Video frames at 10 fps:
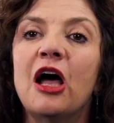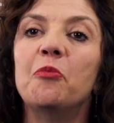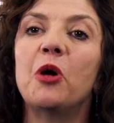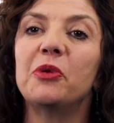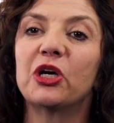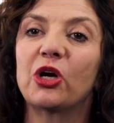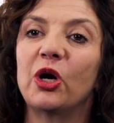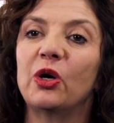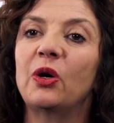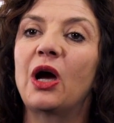A moment
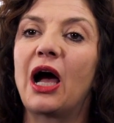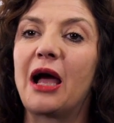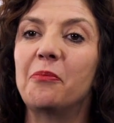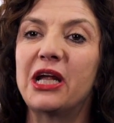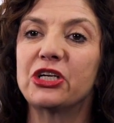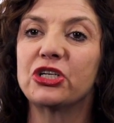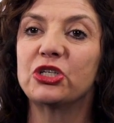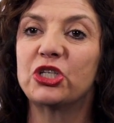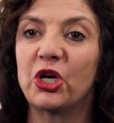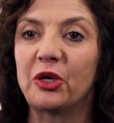ago, I
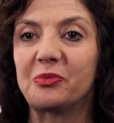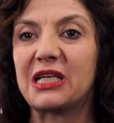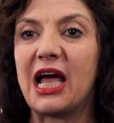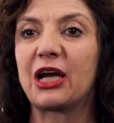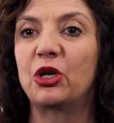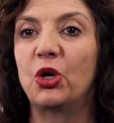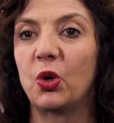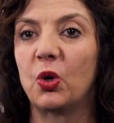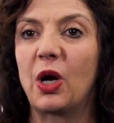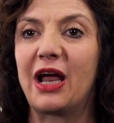mentioned terms like
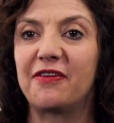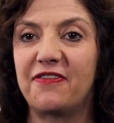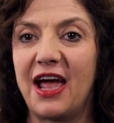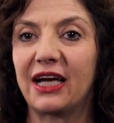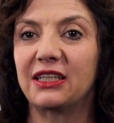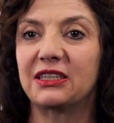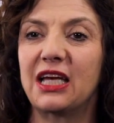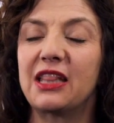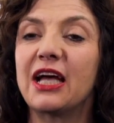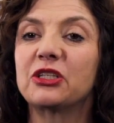law and facts,
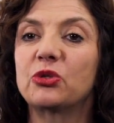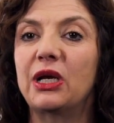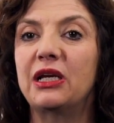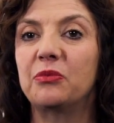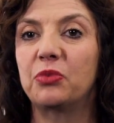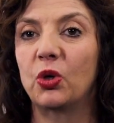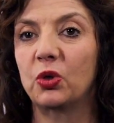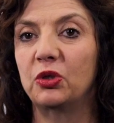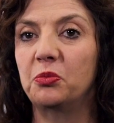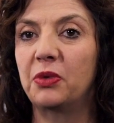and that's really
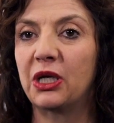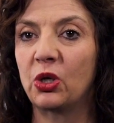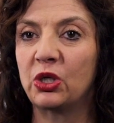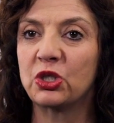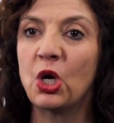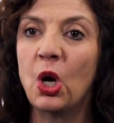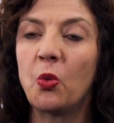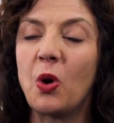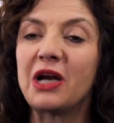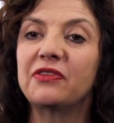important because
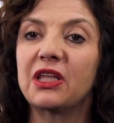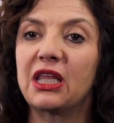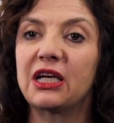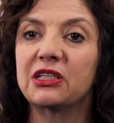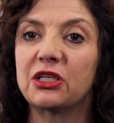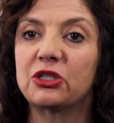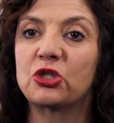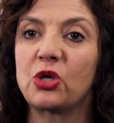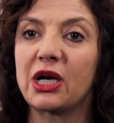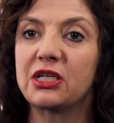one of the things that
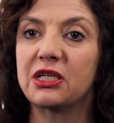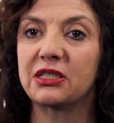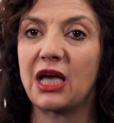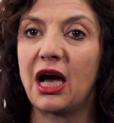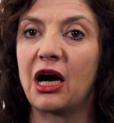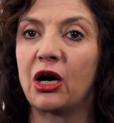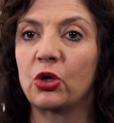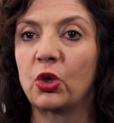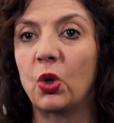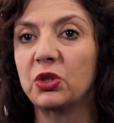structures our
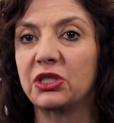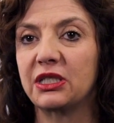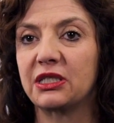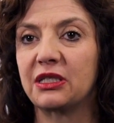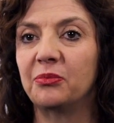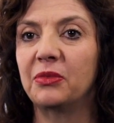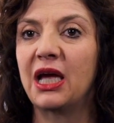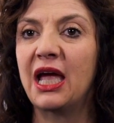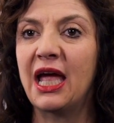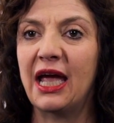court system
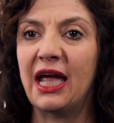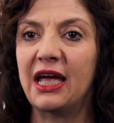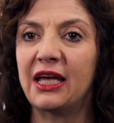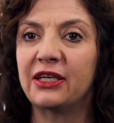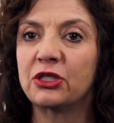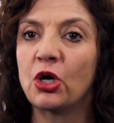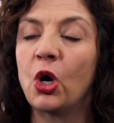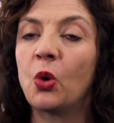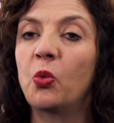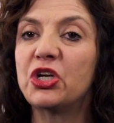is
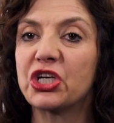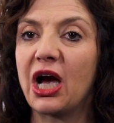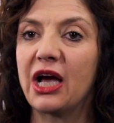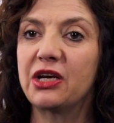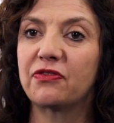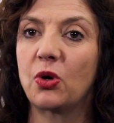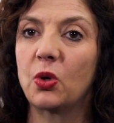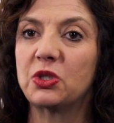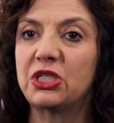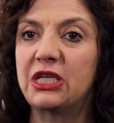which kind of
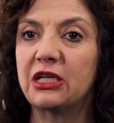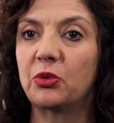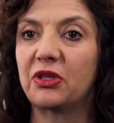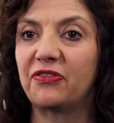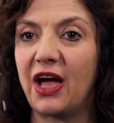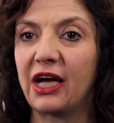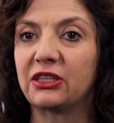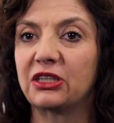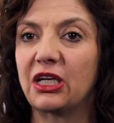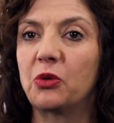courts deal with
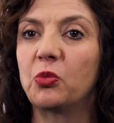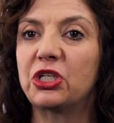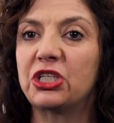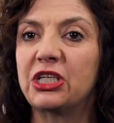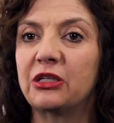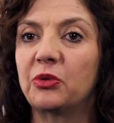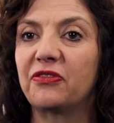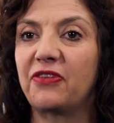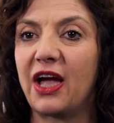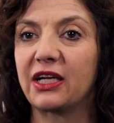facts and which deal with
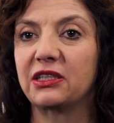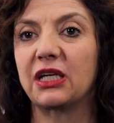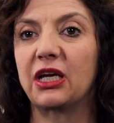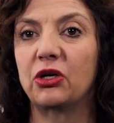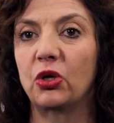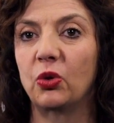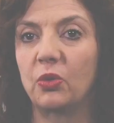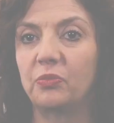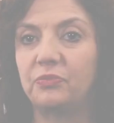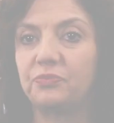facts and law.